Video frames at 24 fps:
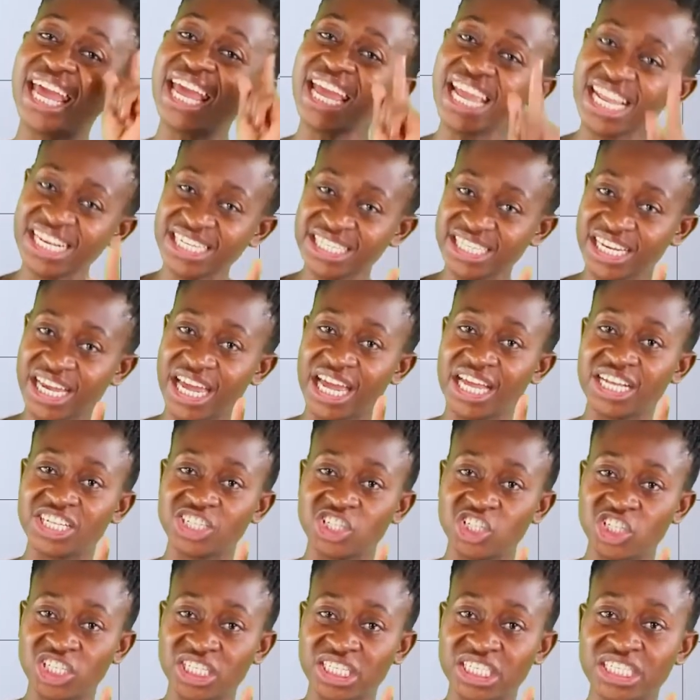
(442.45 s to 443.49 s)
8
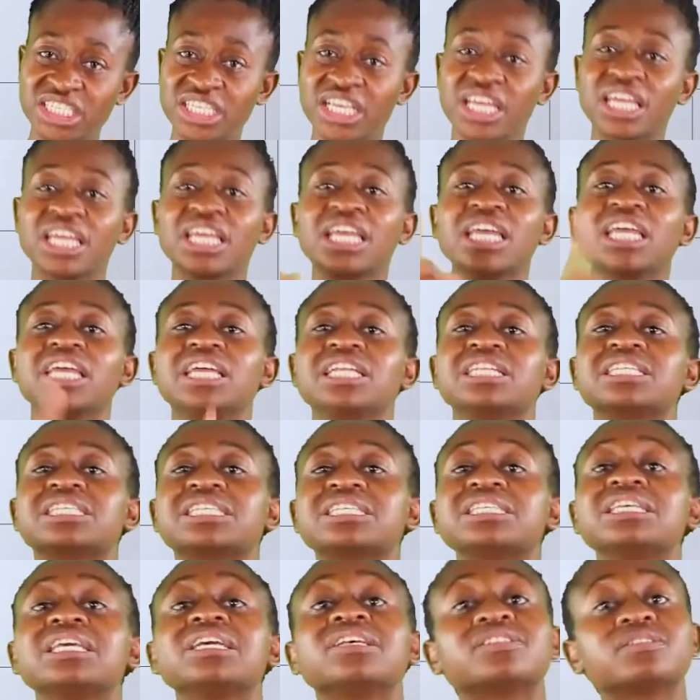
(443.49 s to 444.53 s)
kgs in
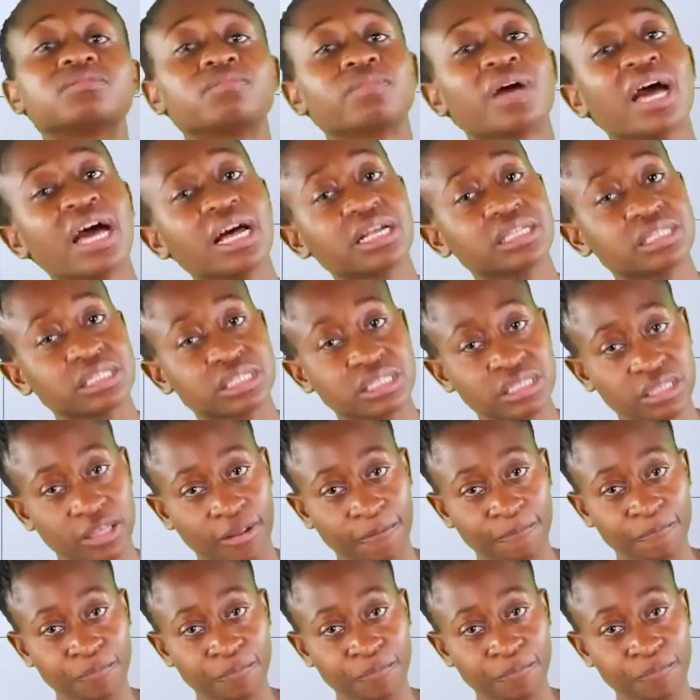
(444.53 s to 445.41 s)
6 months,